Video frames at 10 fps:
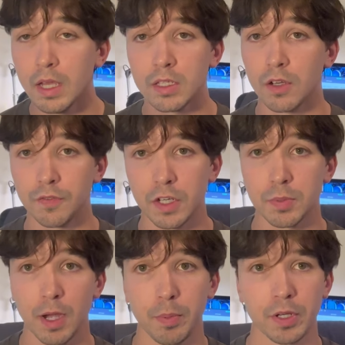So I finished
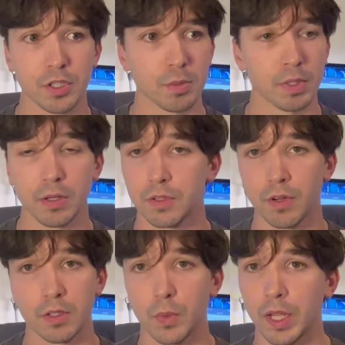my apprenticeship when I was
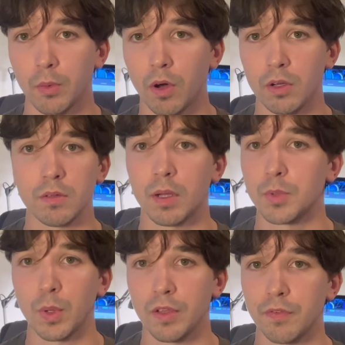around 21. I'm
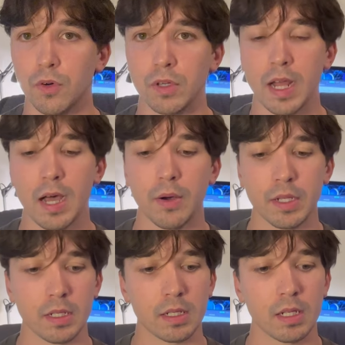24 now,
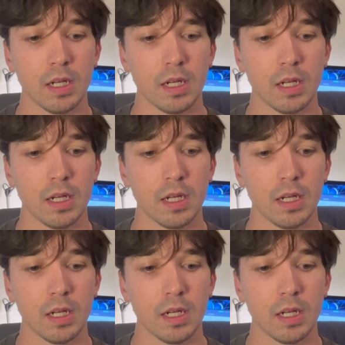and